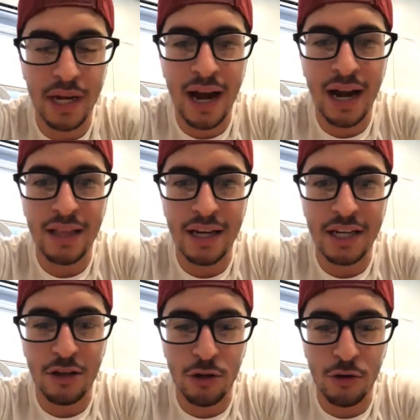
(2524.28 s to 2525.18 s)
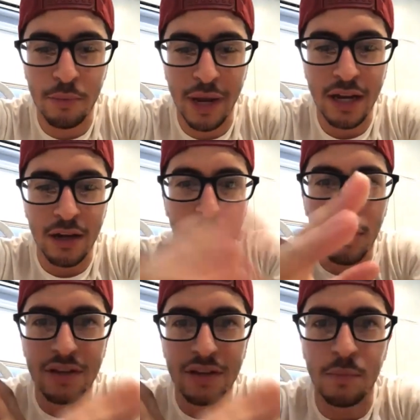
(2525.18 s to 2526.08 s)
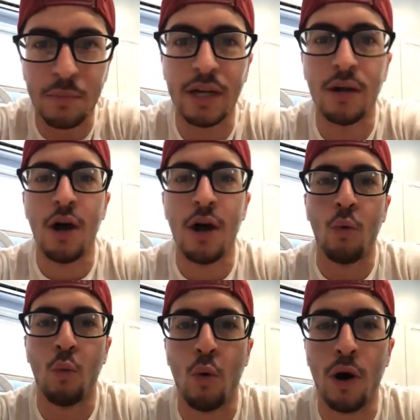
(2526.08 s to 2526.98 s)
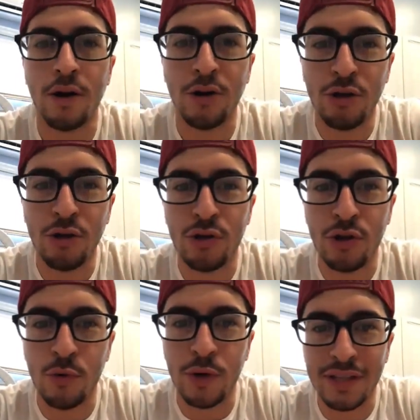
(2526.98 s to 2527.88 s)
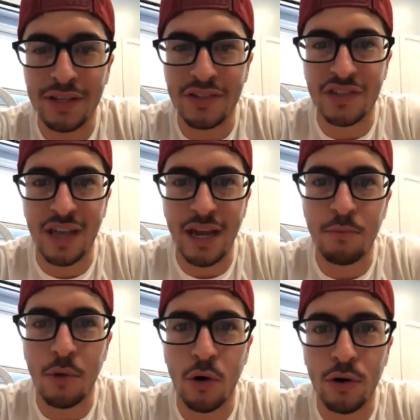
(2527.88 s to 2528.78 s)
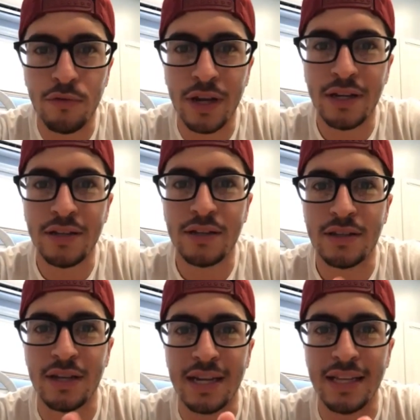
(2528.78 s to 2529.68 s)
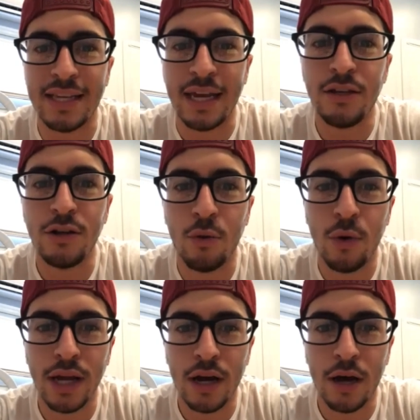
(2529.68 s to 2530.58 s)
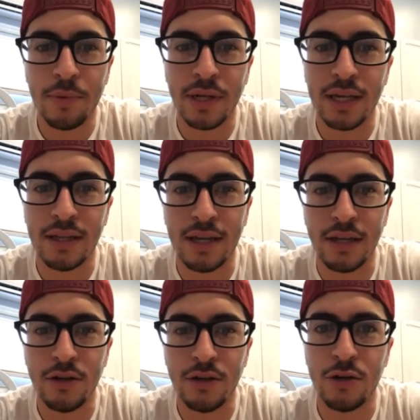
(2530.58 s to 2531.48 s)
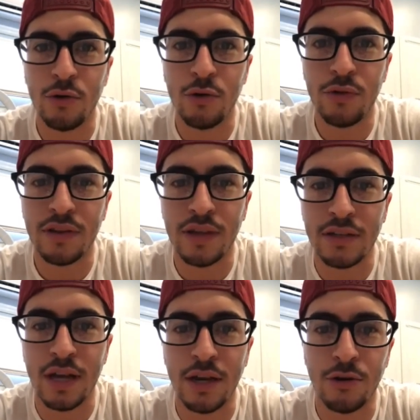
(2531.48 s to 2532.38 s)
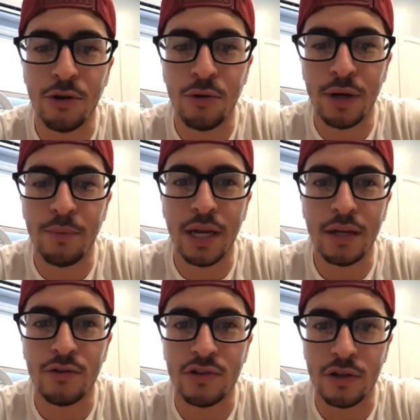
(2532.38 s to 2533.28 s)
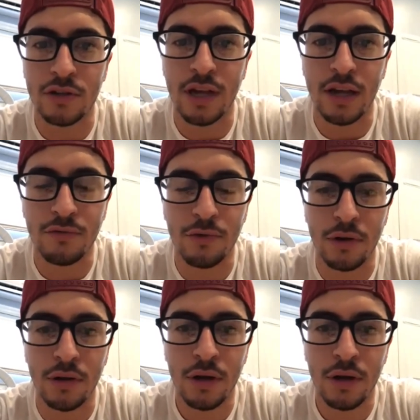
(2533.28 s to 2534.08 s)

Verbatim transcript: guy like you making all this money, what are you doing to stay motivated to continue to wake up and continue to do the things that you're doing to make you successful?